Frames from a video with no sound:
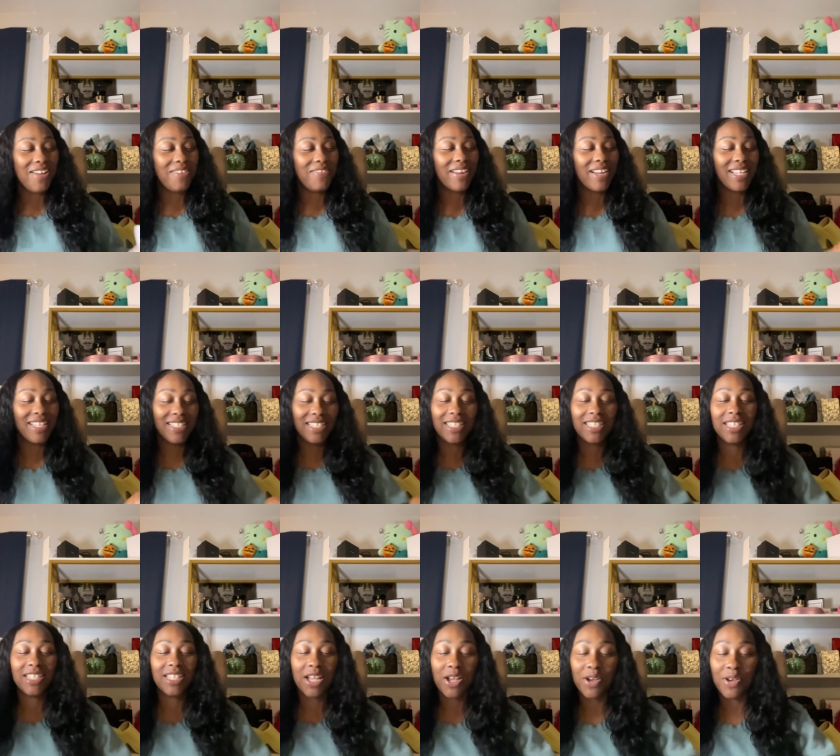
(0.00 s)
All right,
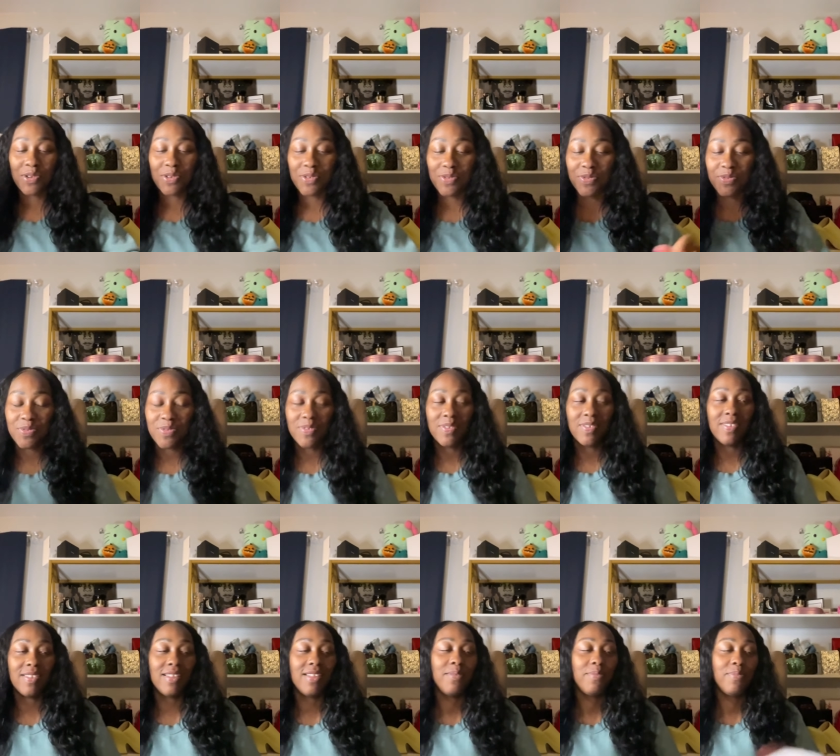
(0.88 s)
so
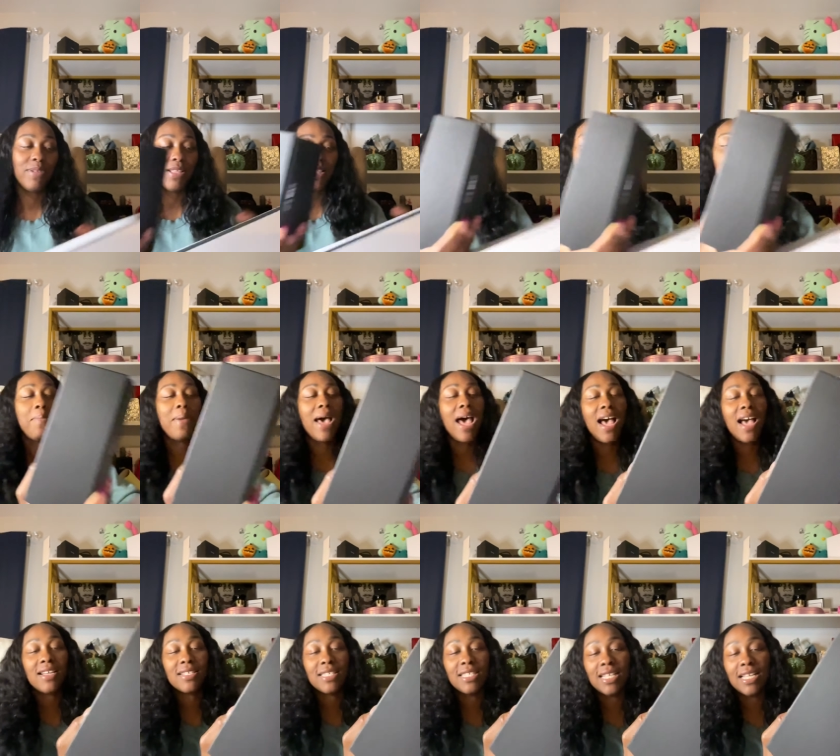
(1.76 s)
put the
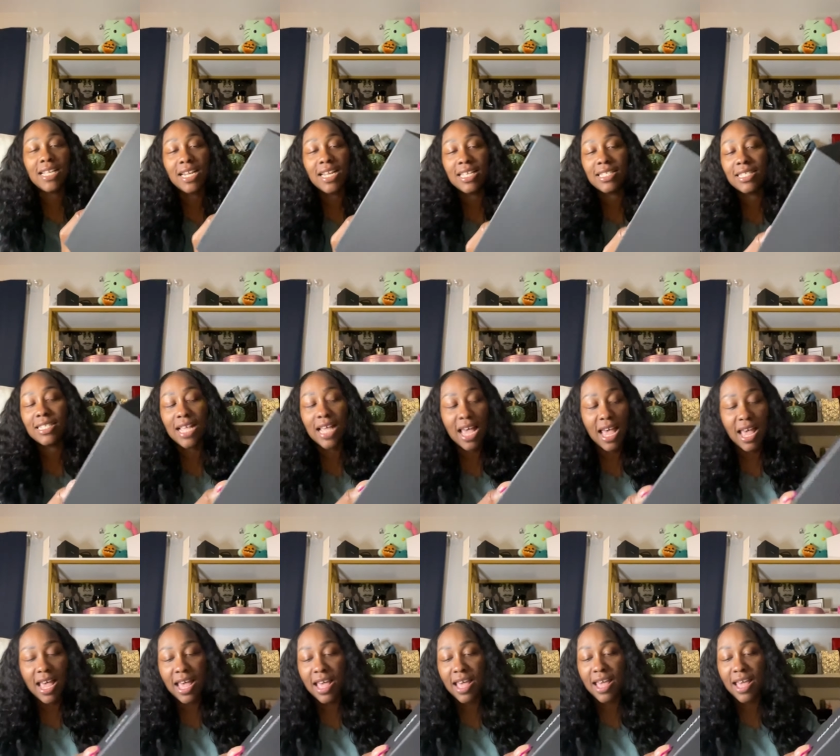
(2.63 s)
box to the side.